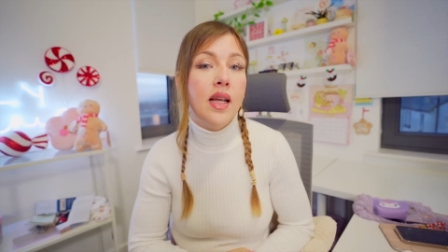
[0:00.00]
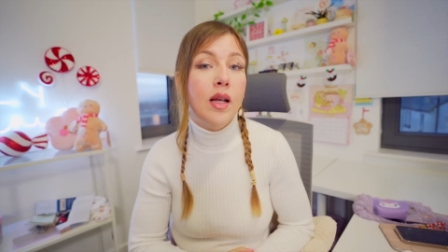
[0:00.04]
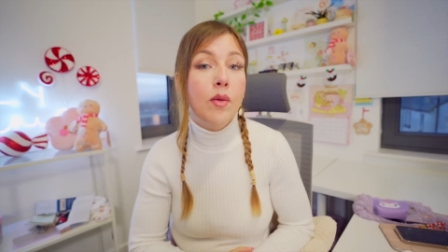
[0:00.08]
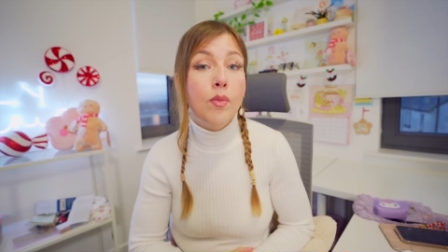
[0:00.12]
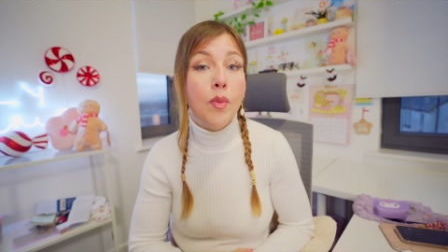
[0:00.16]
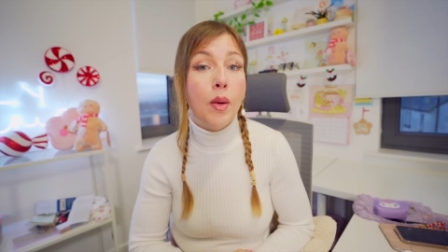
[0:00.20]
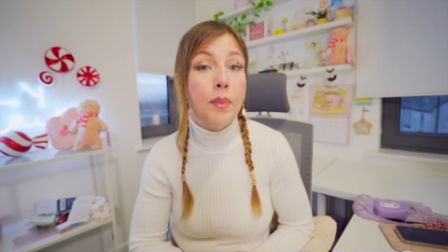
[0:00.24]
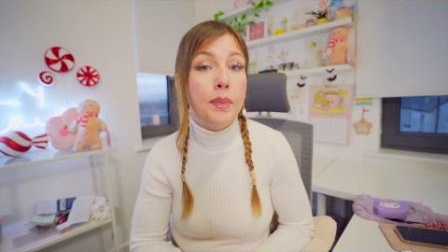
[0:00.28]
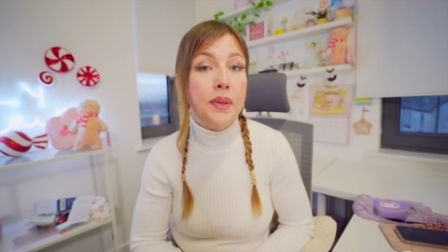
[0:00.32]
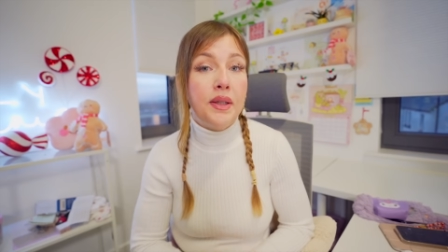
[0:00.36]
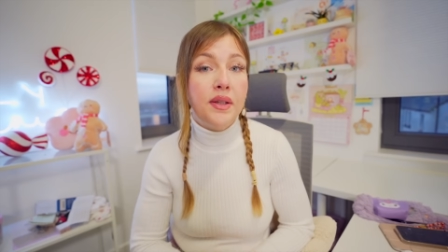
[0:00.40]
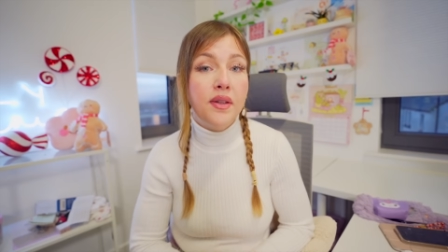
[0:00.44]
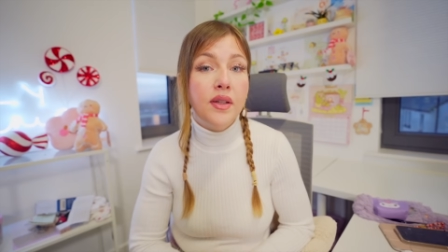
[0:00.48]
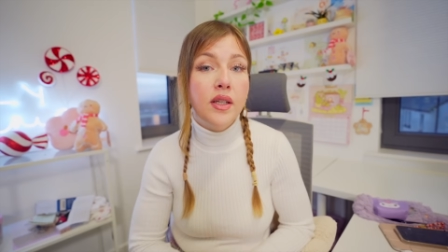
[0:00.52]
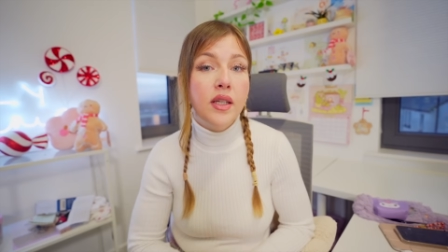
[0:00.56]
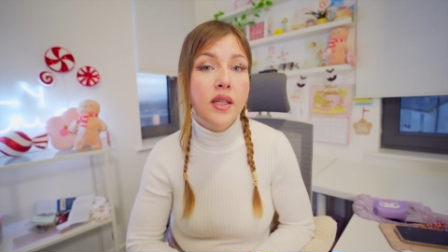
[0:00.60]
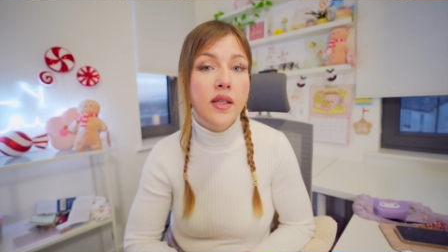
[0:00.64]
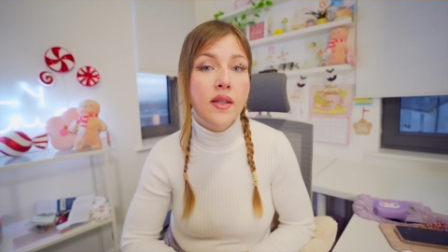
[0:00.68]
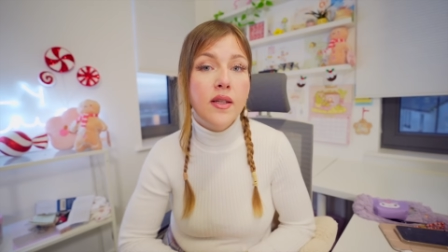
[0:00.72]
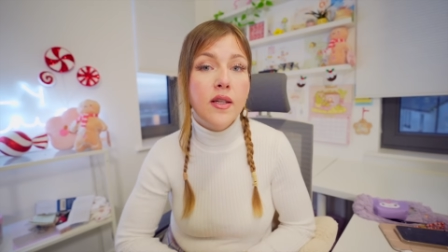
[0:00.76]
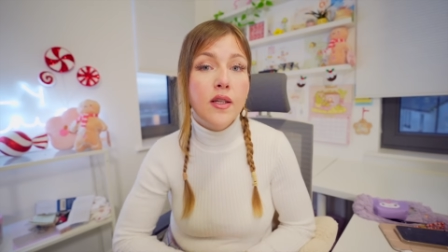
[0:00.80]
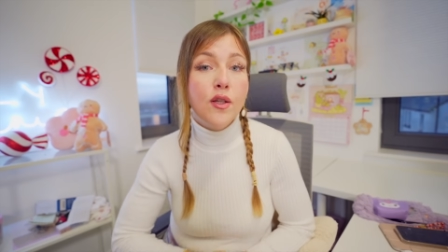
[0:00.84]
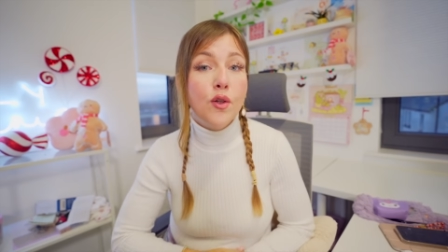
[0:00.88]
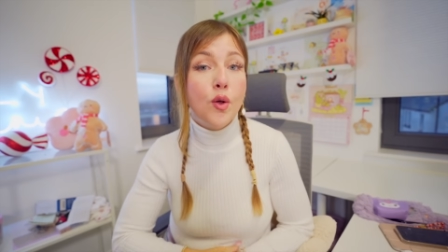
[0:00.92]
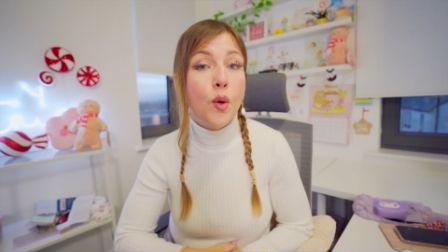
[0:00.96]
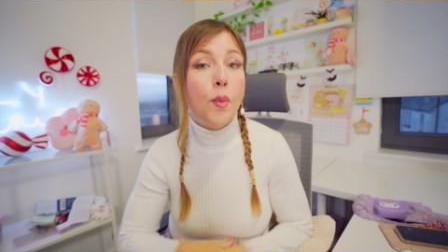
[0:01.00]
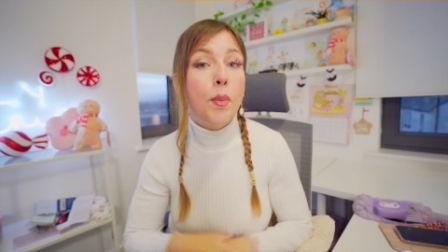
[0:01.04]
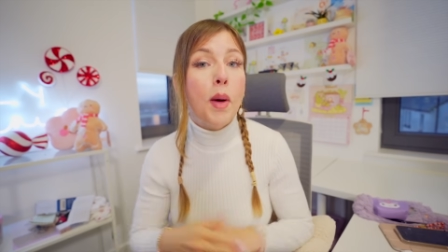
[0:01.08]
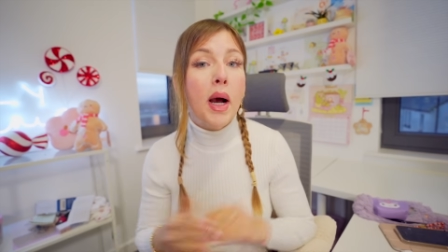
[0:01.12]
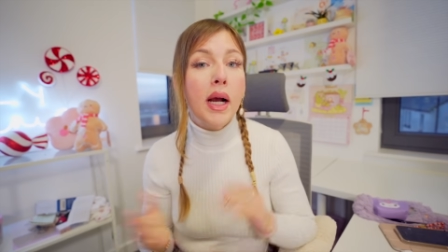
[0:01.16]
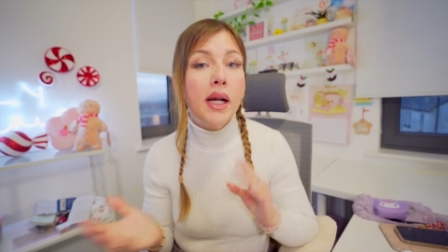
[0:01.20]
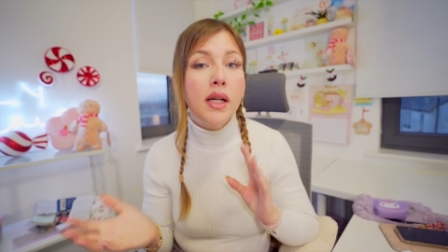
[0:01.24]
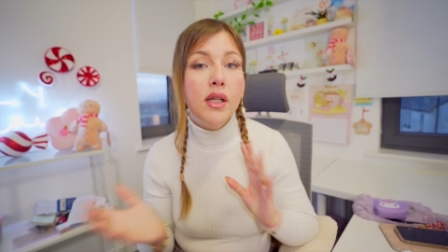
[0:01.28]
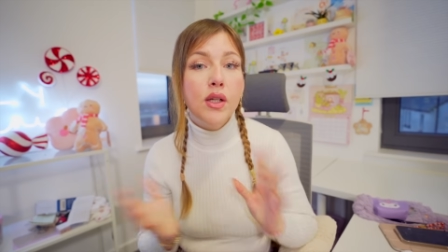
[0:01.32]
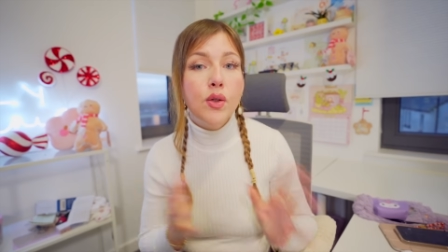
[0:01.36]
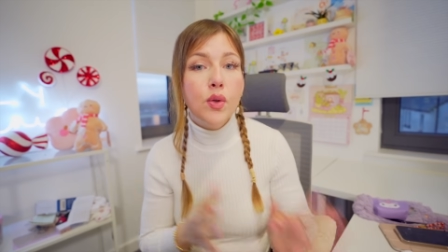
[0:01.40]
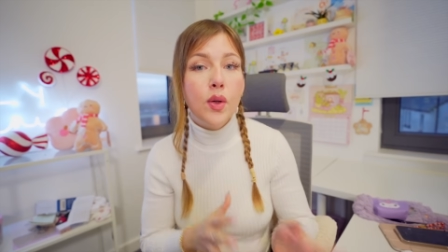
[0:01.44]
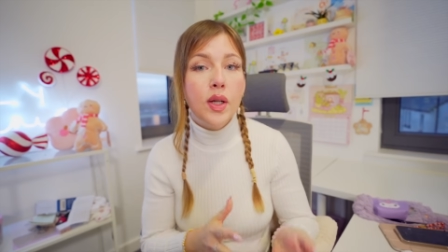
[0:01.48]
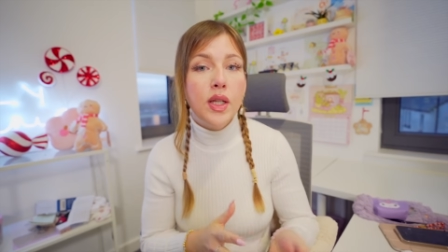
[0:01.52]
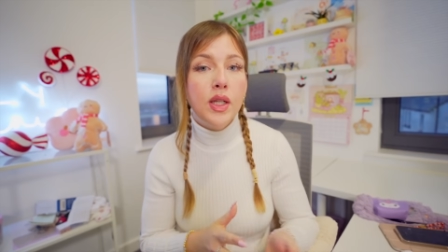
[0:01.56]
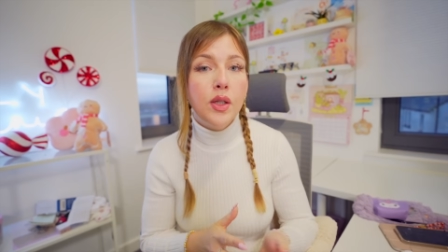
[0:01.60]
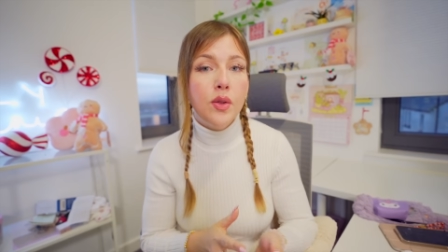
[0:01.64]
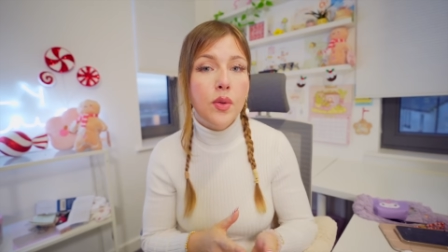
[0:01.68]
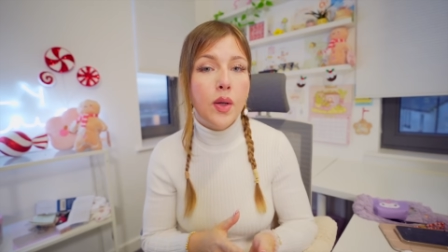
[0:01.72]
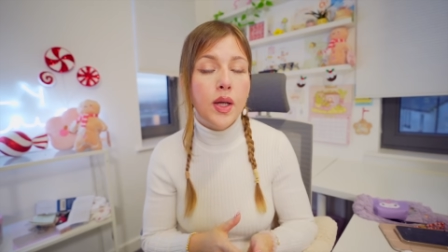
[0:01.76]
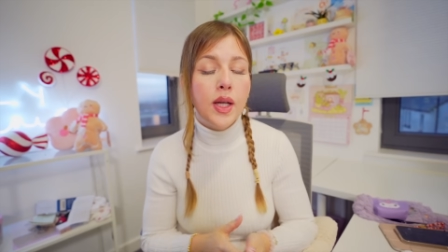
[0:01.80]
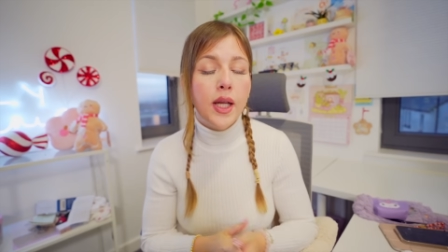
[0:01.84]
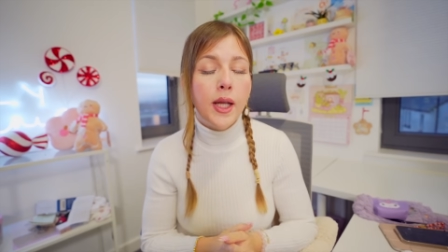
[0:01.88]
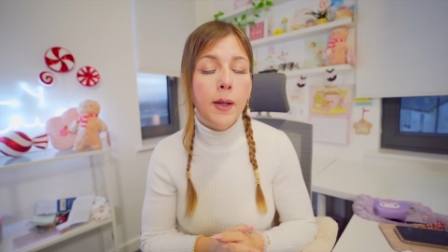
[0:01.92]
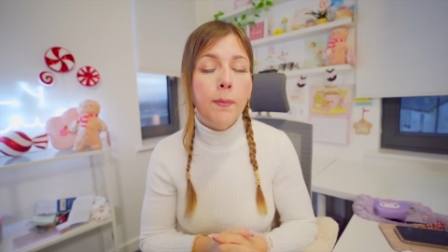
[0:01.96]
in my business. So back in
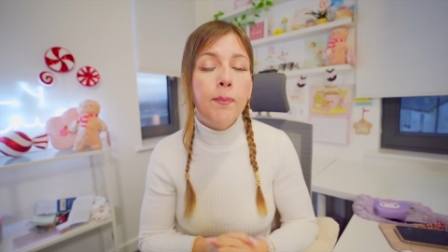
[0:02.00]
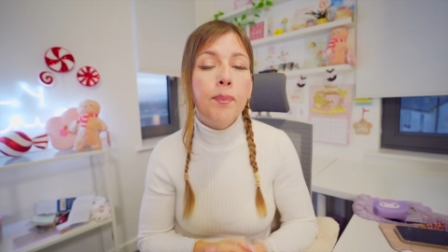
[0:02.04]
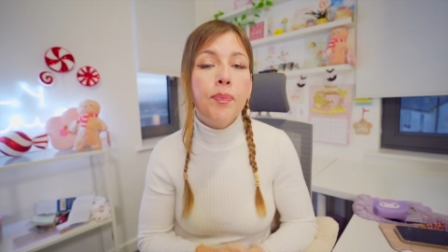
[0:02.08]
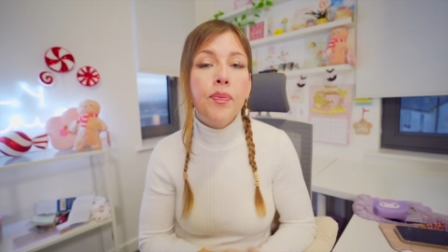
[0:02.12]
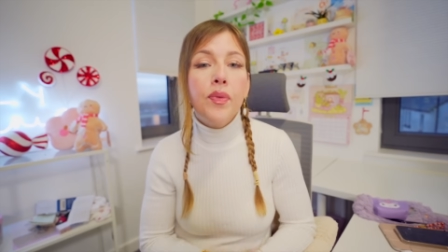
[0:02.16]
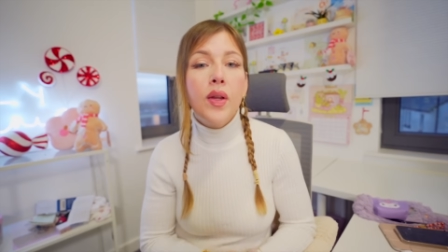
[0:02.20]
2020,